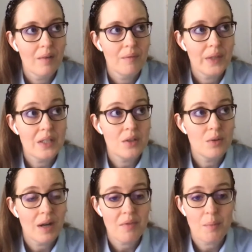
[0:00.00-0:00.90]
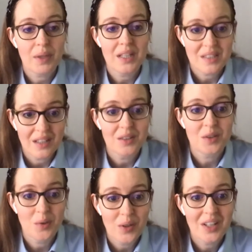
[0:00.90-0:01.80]
They do have the plant sales
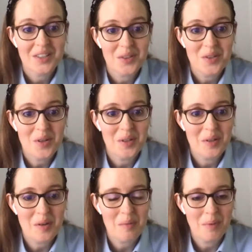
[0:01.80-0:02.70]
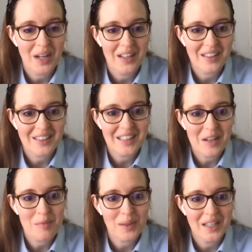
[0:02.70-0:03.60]
going, so you can buy like
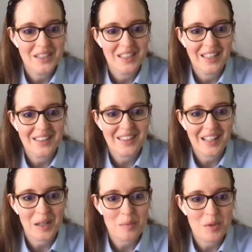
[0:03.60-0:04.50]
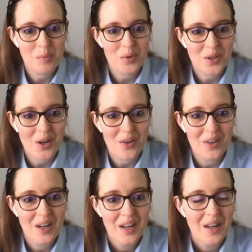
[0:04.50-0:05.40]
native plants, and that helps support the garden.